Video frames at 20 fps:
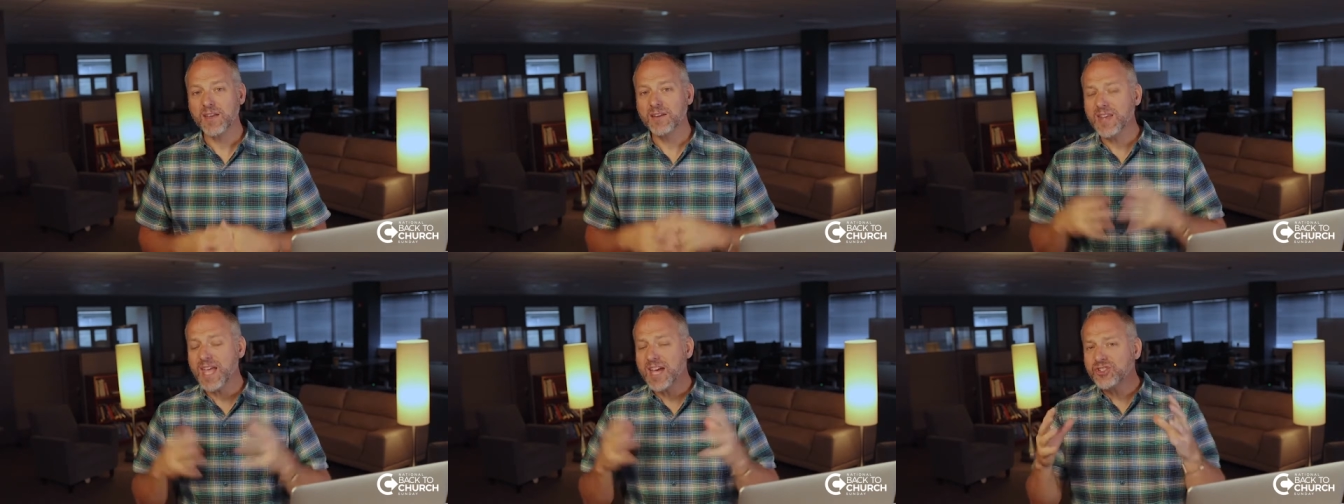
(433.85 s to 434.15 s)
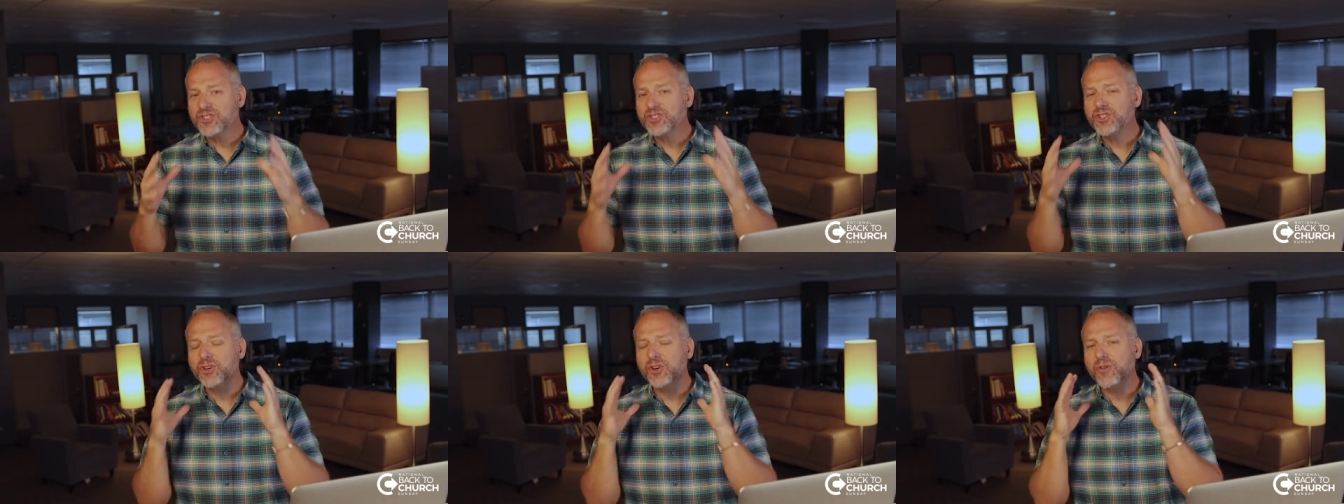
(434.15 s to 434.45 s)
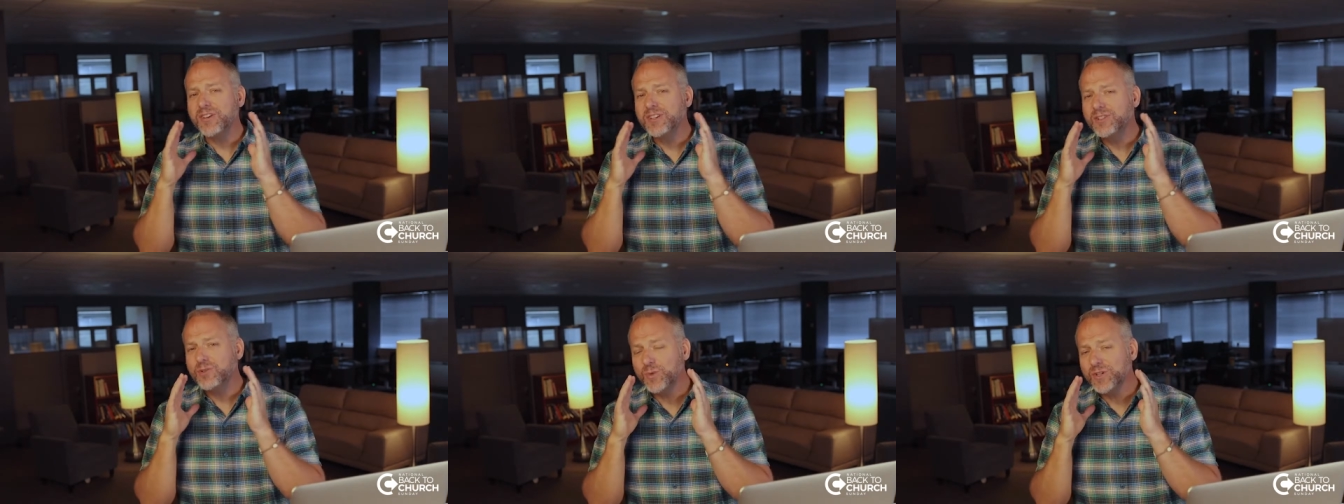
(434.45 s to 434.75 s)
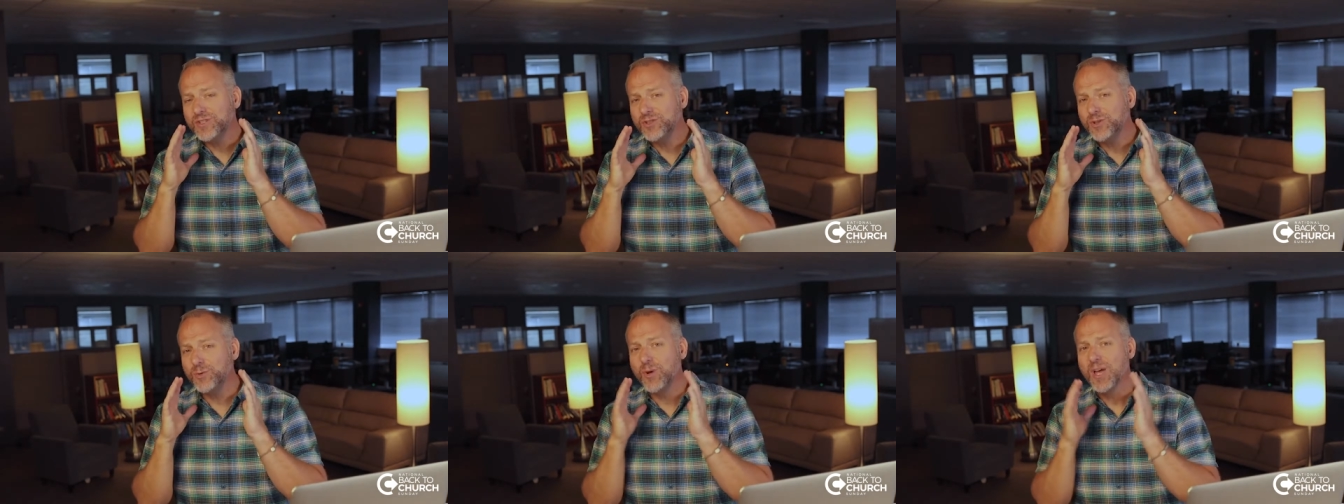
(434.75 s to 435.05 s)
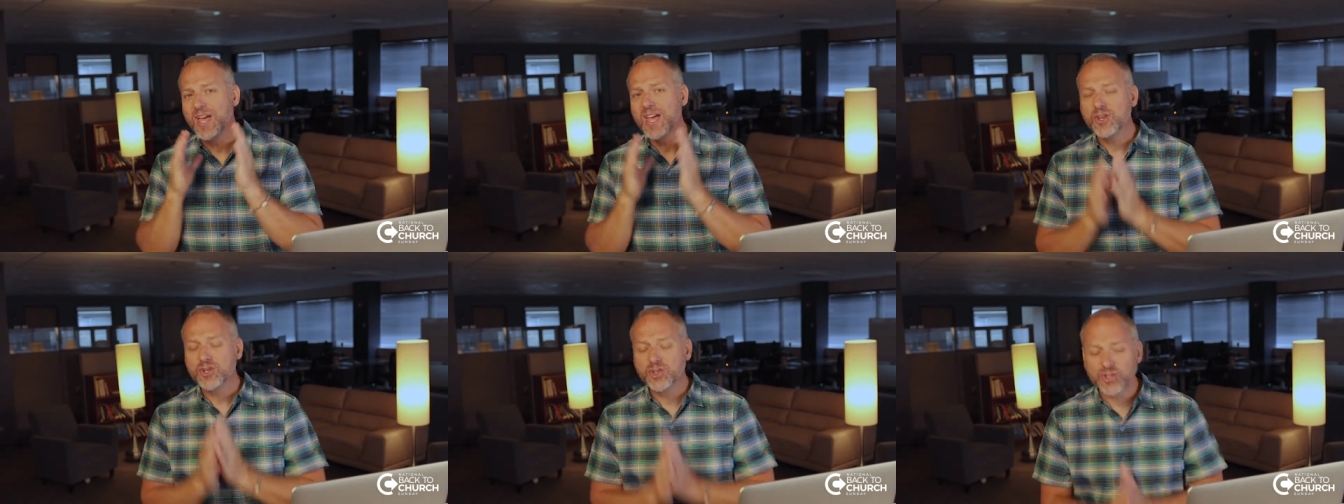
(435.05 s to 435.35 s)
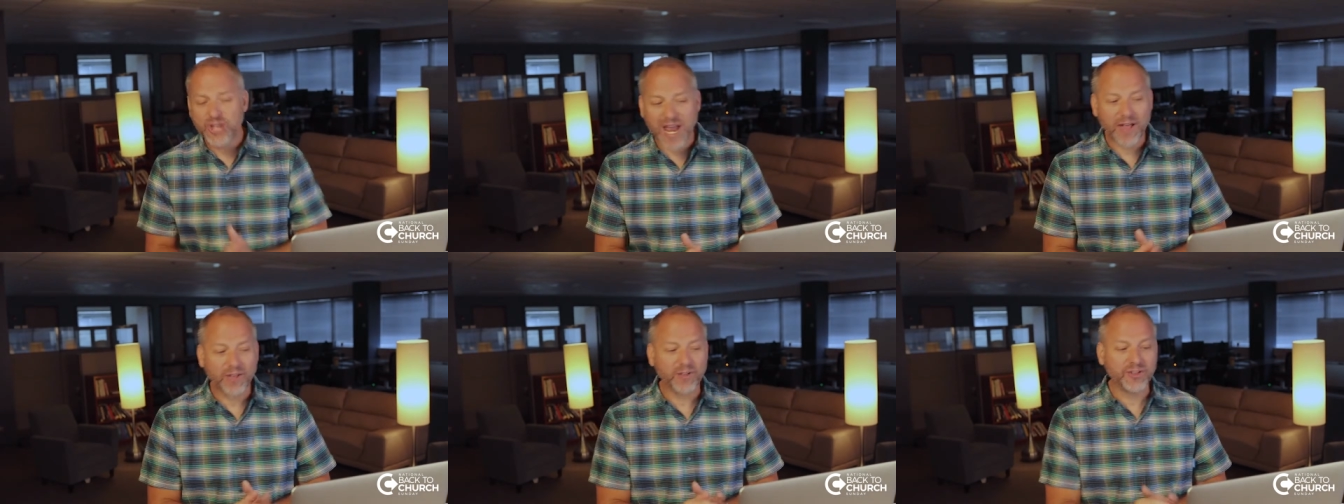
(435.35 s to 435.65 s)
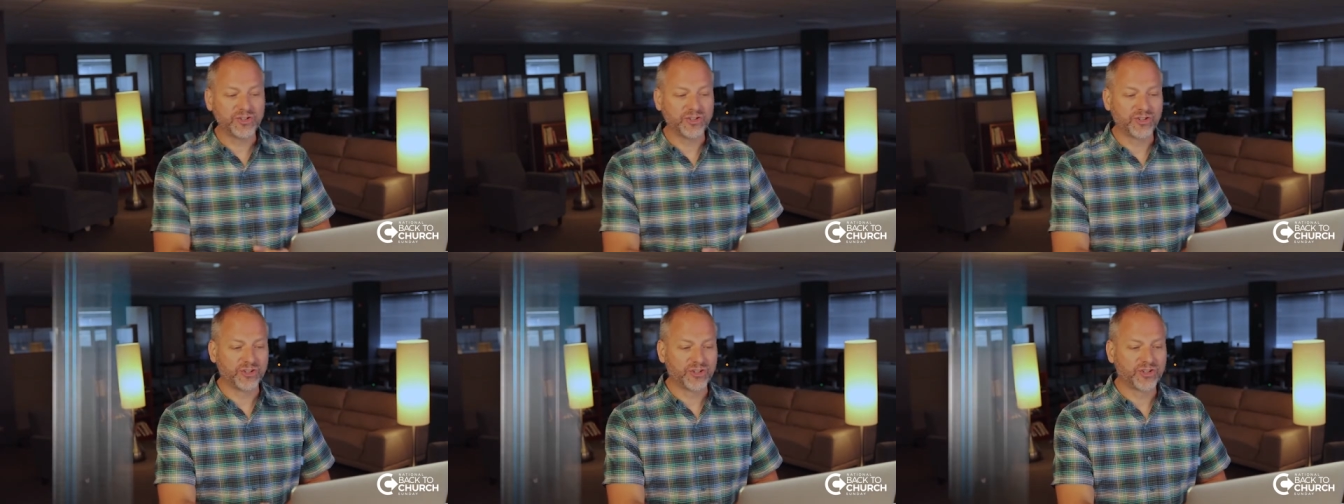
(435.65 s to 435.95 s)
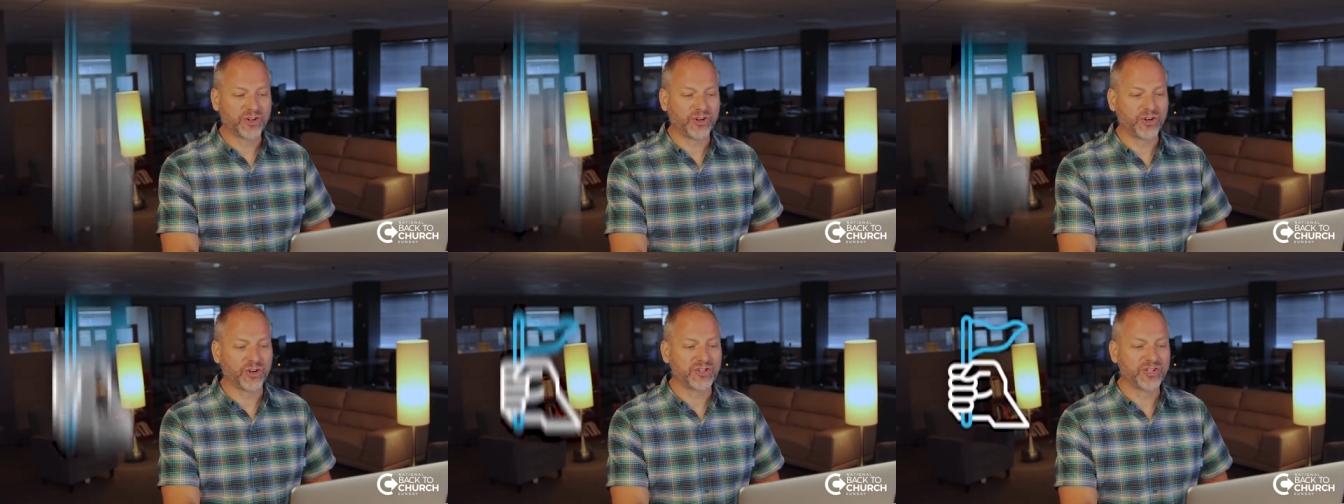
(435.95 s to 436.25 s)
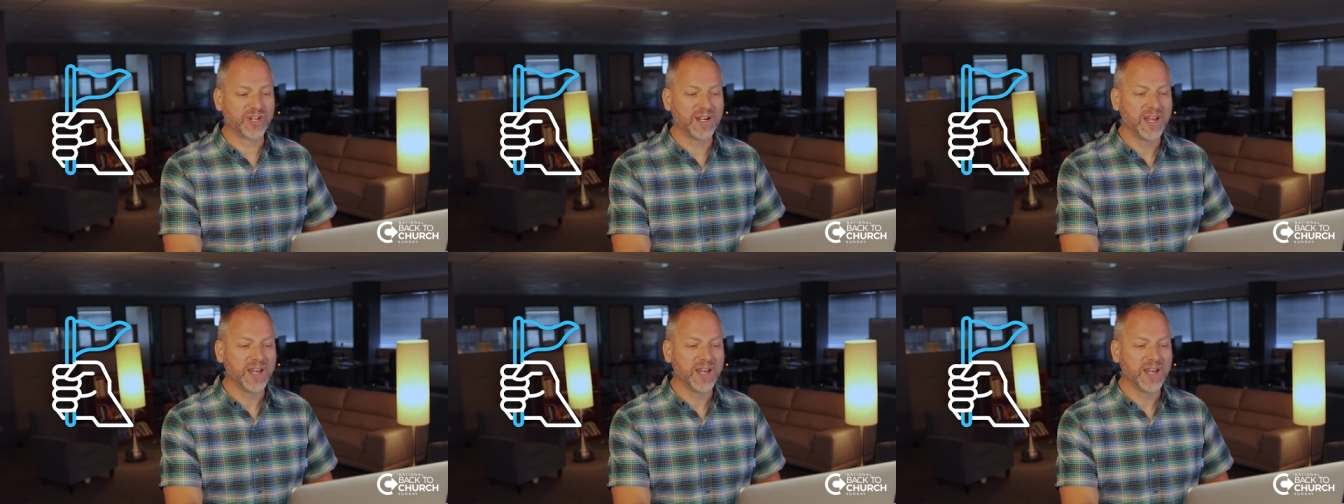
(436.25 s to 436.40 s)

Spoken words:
Next, you're going to want to challenge your church.